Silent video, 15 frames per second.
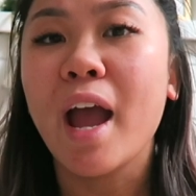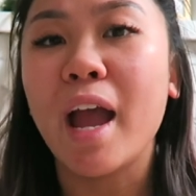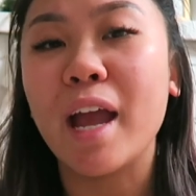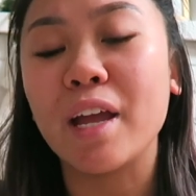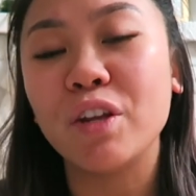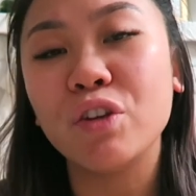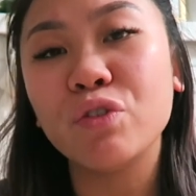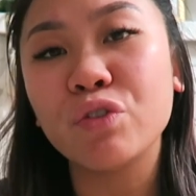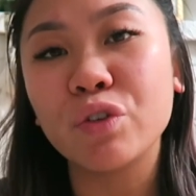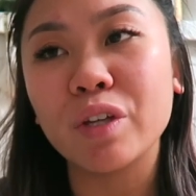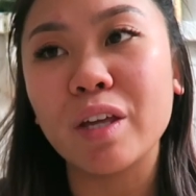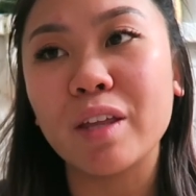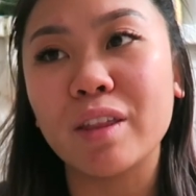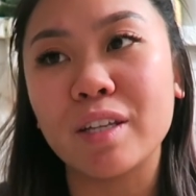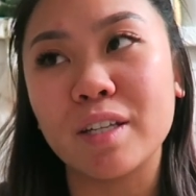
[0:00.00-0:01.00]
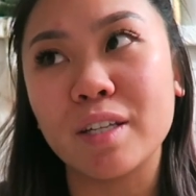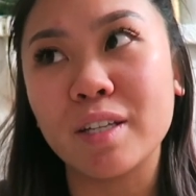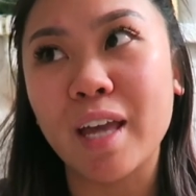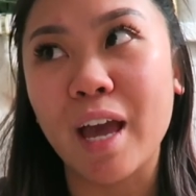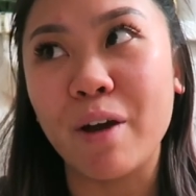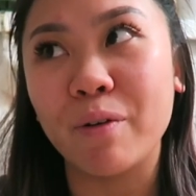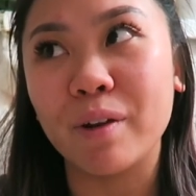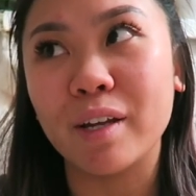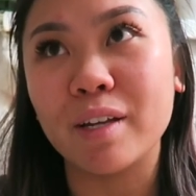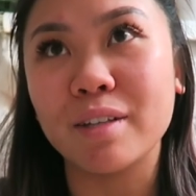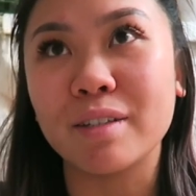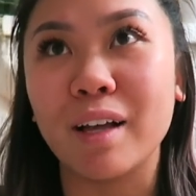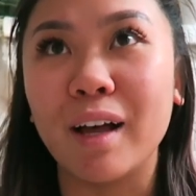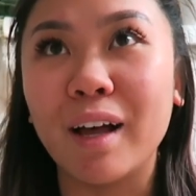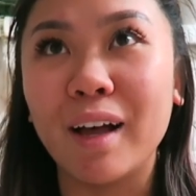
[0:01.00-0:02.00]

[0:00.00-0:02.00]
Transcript: And usually the discount is,